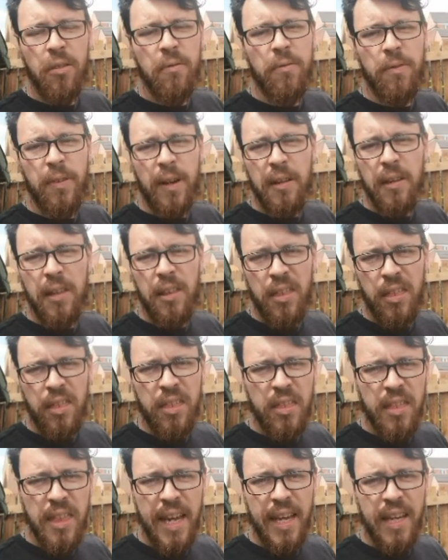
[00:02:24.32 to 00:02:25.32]
very
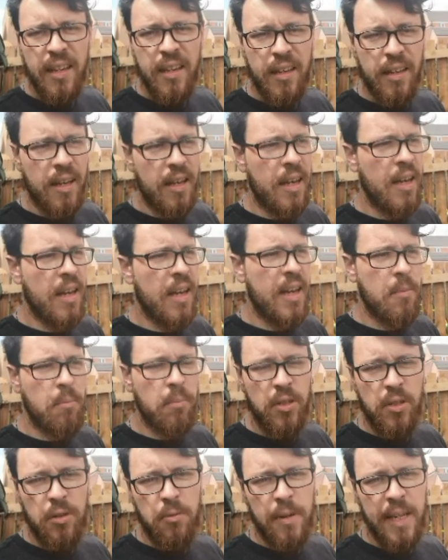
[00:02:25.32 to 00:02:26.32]
thick
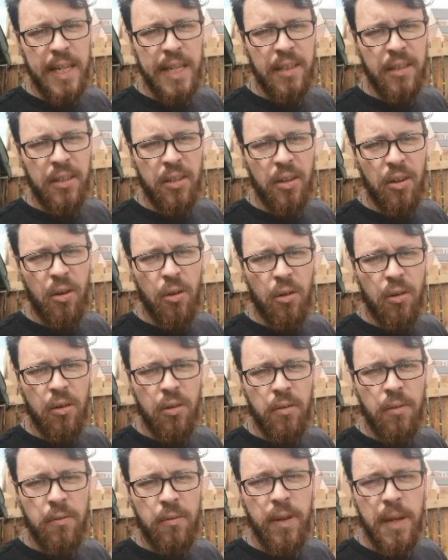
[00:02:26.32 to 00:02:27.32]
in between
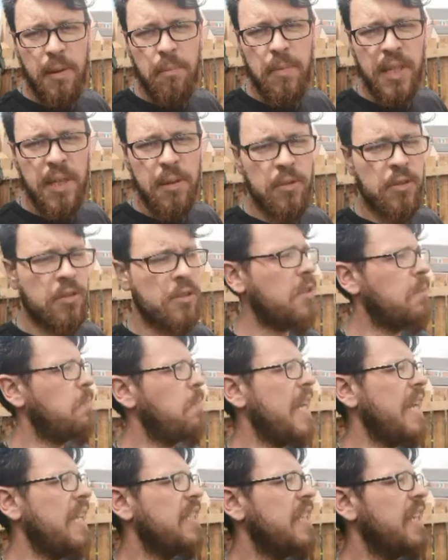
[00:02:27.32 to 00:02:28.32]
or very minimal
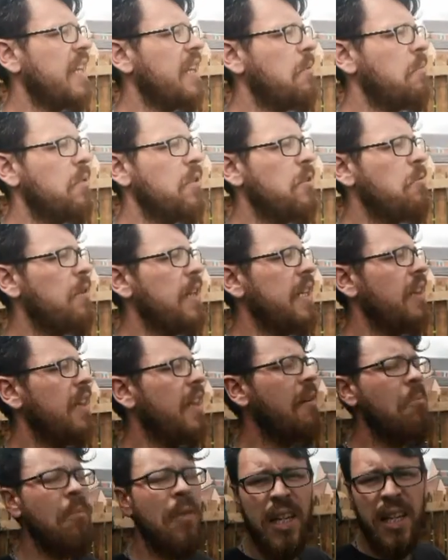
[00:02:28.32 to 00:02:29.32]
spacing in between
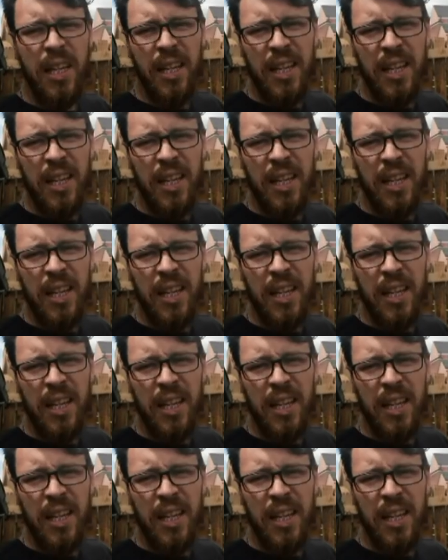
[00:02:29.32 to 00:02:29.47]
them.